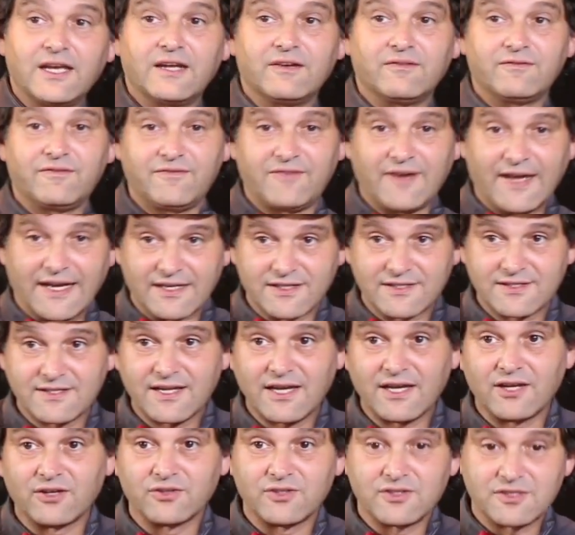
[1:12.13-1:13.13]
and fast
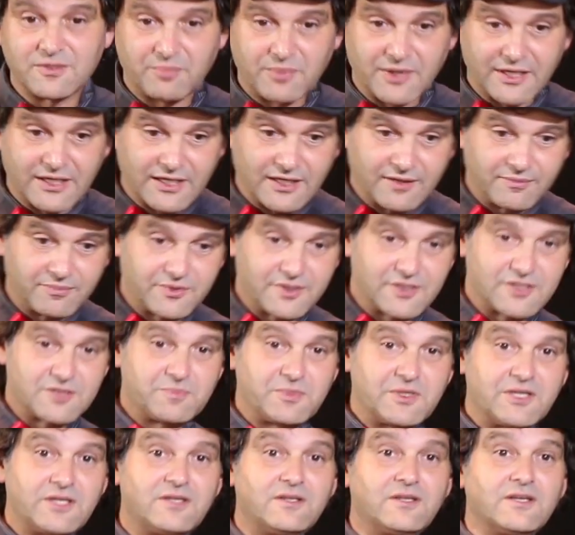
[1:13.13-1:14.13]
out to pick up the
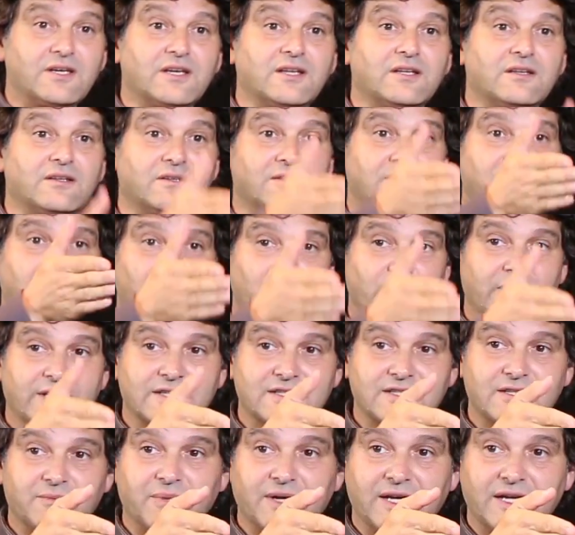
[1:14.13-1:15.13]
speed and
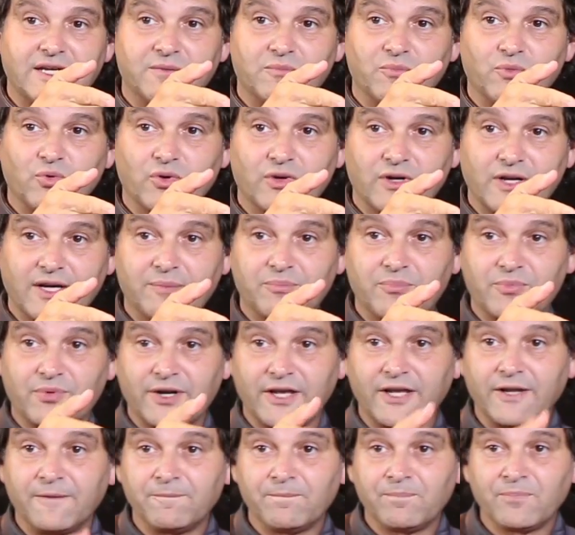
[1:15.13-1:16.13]
raise the bike more
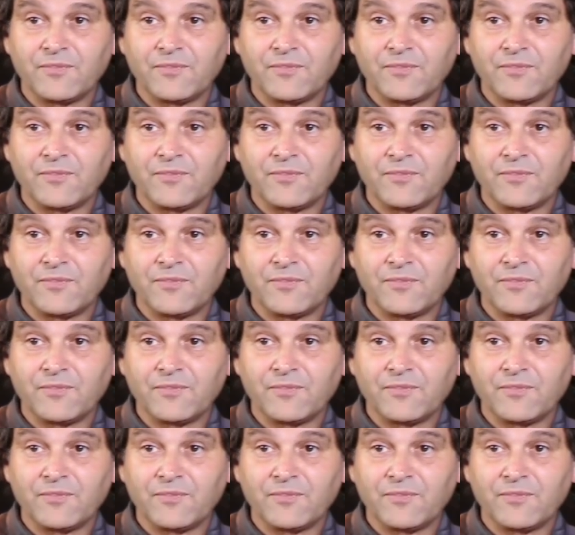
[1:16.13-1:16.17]
upright.